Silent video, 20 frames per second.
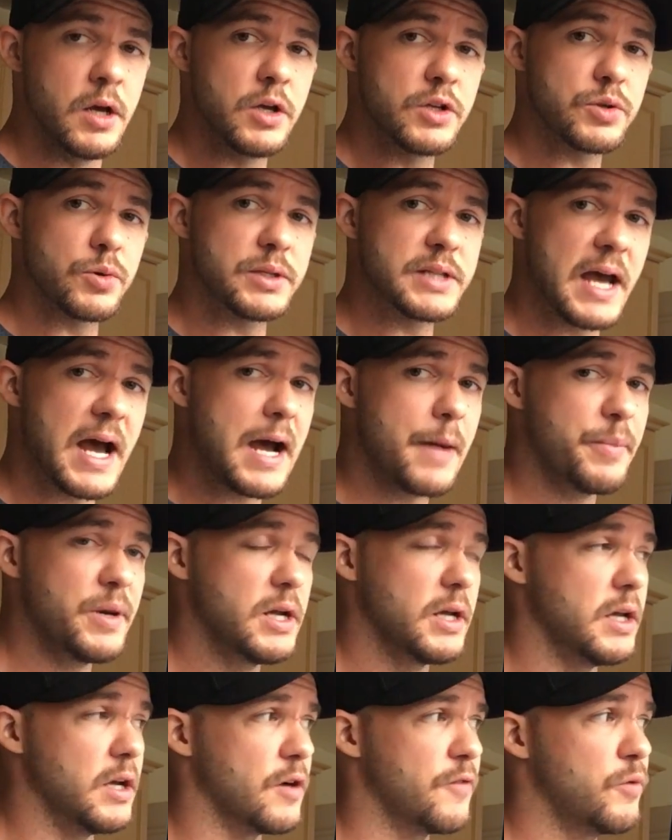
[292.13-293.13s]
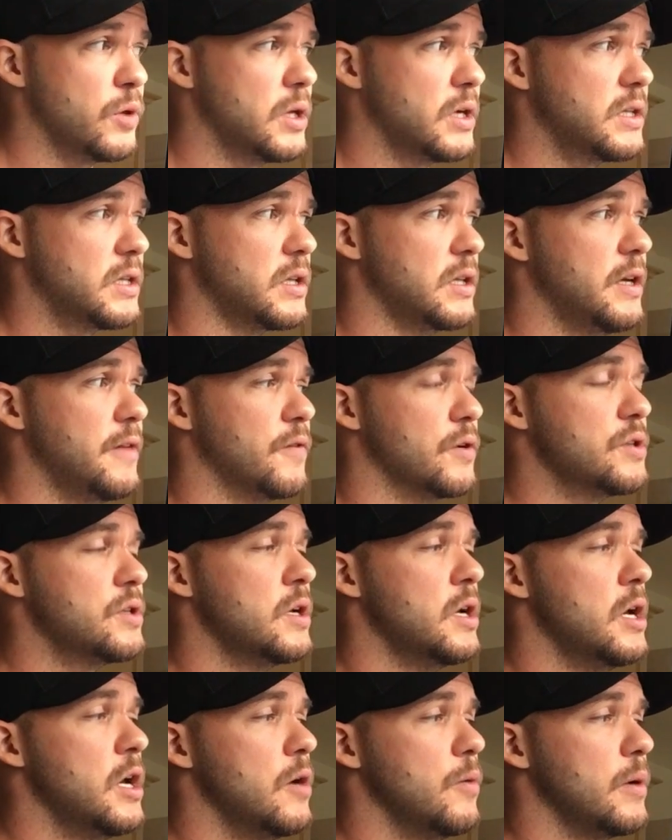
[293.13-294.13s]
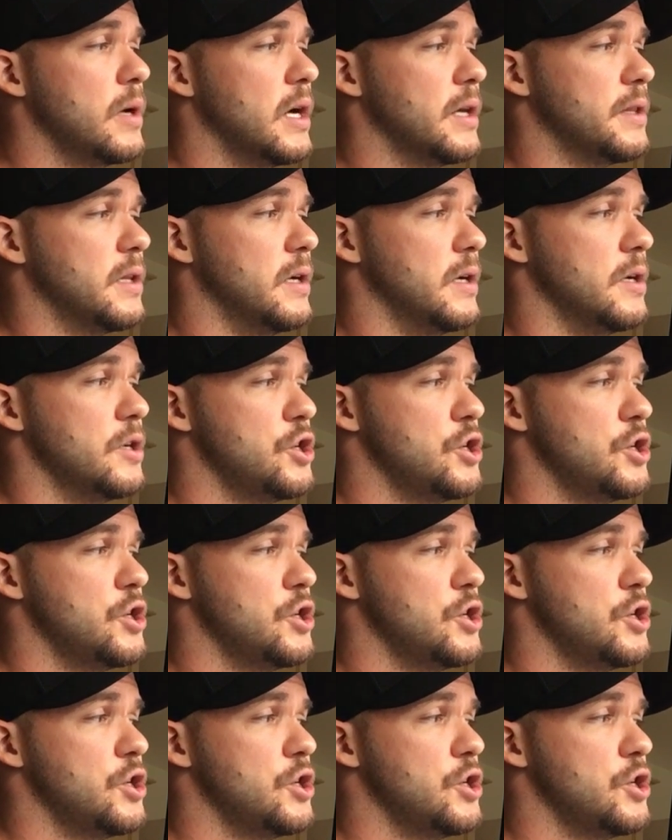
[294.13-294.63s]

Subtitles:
So what's happening here, if we look at the levers, we got the